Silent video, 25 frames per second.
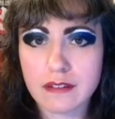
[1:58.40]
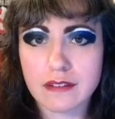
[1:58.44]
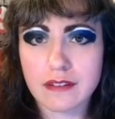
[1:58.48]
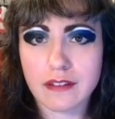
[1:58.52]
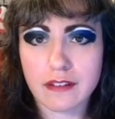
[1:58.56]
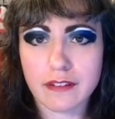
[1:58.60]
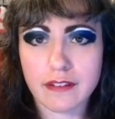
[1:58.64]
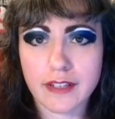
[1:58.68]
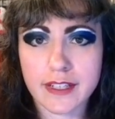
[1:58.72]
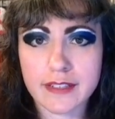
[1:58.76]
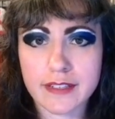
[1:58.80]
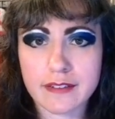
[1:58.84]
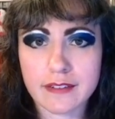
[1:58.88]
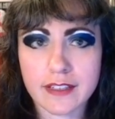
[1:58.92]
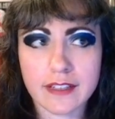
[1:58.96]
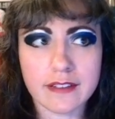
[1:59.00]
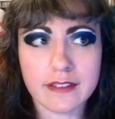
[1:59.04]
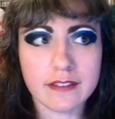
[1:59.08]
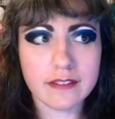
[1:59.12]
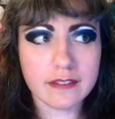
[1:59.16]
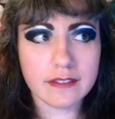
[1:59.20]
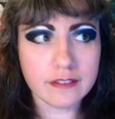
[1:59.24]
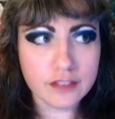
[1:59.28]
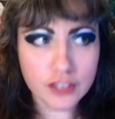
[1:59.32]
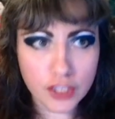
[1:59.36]
all right,
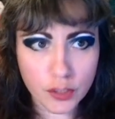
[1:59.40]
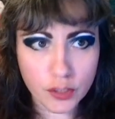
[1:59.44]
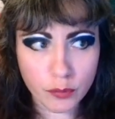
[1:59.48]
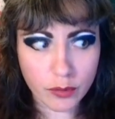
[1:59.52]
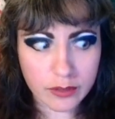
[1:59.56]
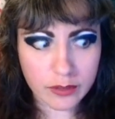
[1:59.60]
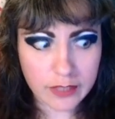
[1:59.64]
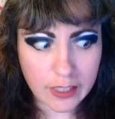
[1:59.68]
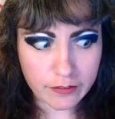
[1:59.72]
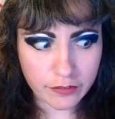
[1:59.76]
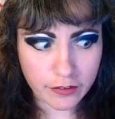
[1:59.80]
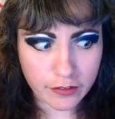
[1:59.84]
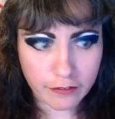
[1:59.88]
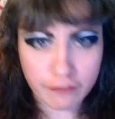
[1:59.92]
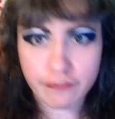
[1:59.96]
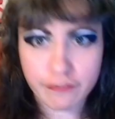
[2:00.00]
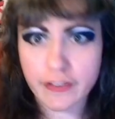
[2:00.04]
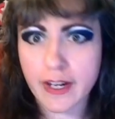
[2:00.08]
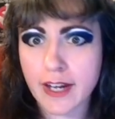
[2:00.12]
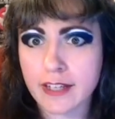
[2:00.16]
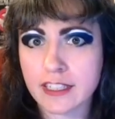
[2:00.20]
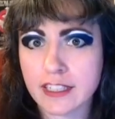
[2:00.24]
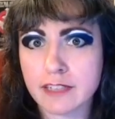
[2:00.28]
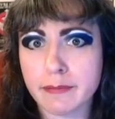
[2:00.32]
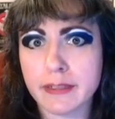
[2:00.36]
then you were never a
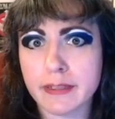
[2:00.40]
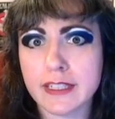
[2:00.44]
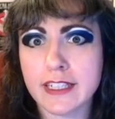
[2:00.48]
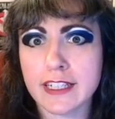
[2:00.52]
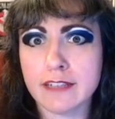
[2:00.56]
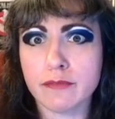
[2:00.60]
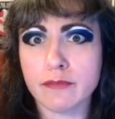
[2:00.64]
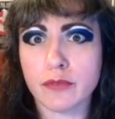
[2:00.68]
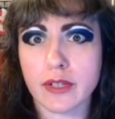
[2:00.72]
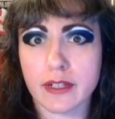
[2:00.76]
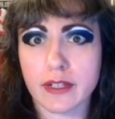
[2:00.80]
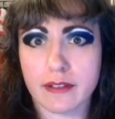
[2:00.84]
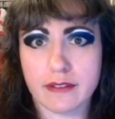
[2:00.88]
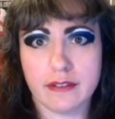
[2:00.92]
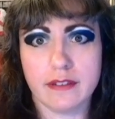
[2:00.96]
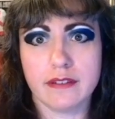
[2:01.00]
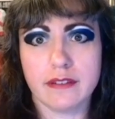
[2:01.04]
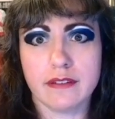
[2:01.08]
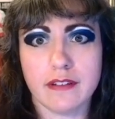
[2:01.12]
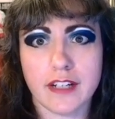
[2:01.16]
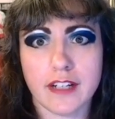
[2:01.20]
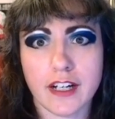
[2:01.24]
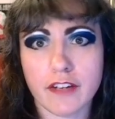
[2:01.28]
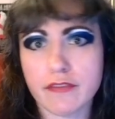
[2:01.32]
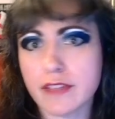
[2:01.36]
fan to begin with of